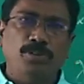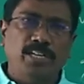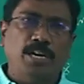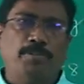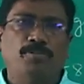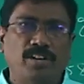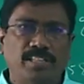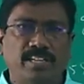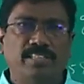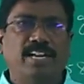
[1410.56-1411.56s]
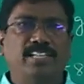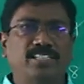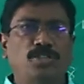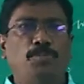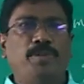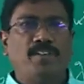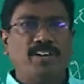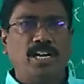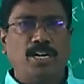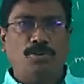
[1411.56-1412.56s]
in 10 power 23. That is said to be
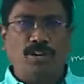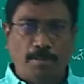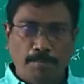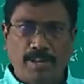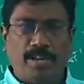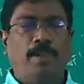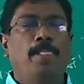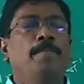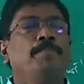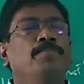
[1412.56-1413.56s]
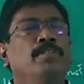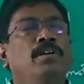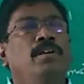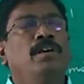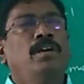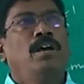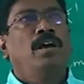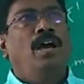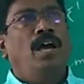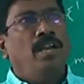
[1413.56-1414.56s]
Avogadro number.
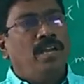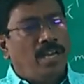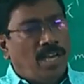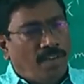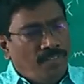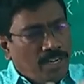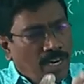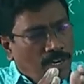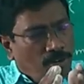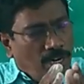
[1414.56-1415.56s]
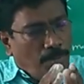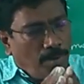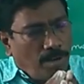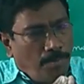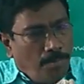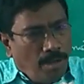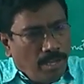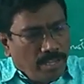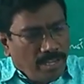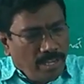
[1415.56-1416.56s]
And the Avogadro number of
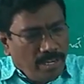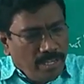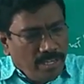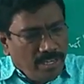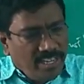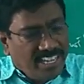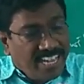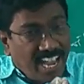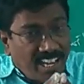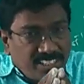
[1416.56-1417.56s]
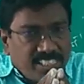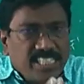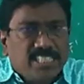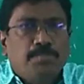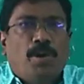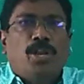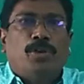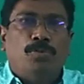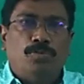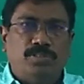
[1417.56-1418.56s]
any gaseous
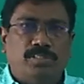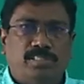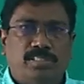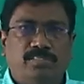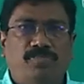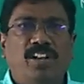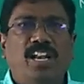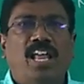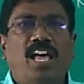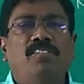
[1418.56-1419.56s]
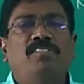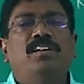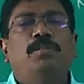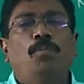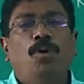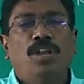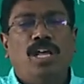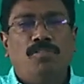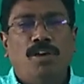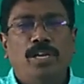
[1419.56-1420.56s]
molecules will have molar
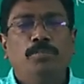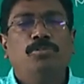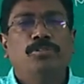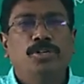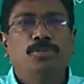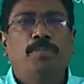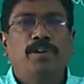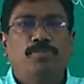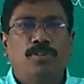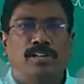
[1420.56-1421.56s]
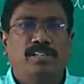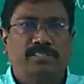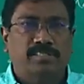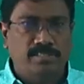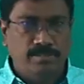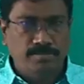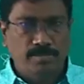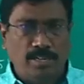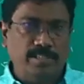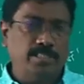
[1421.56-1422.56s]
volume 22.4 liters
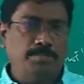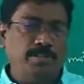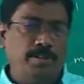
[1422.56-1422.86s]
at STP.